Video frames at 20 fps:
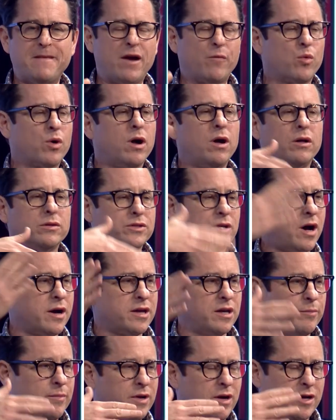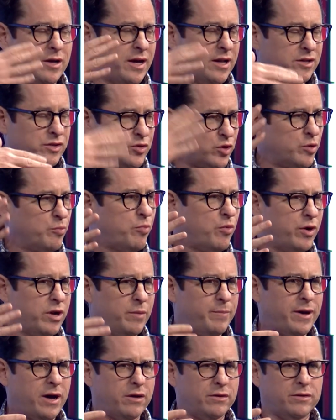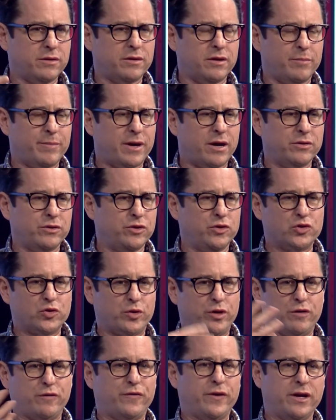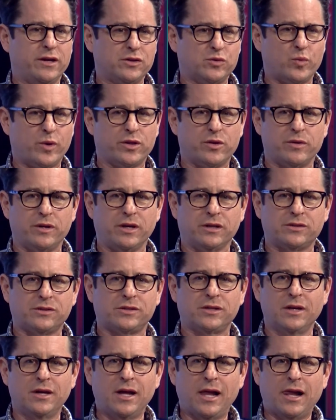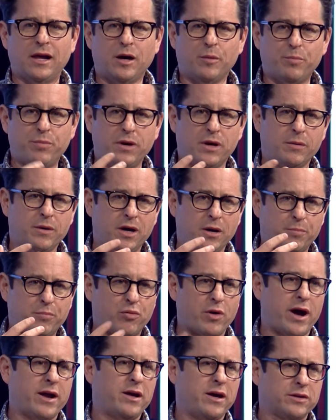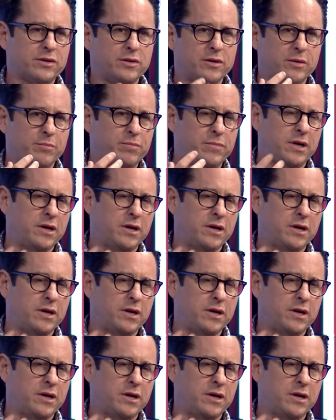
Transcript: we're all talking uh, at a certain point about, about user interface, whether it's a, a, a product, a,